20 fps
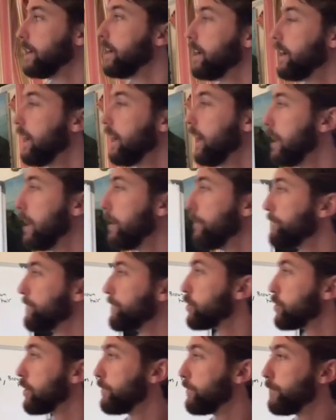So
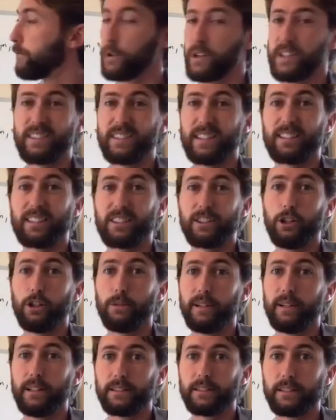you have 46 in
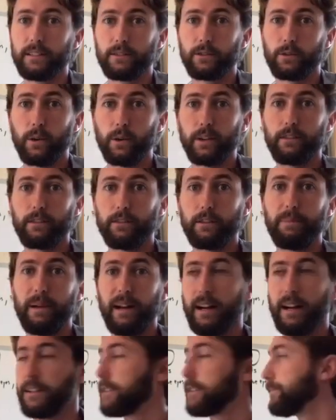humans, 23
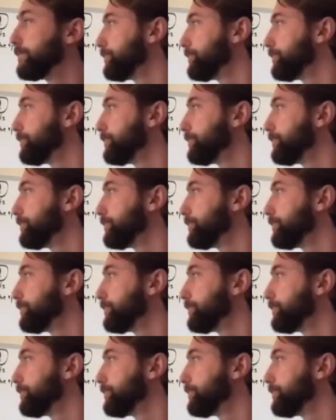pairs.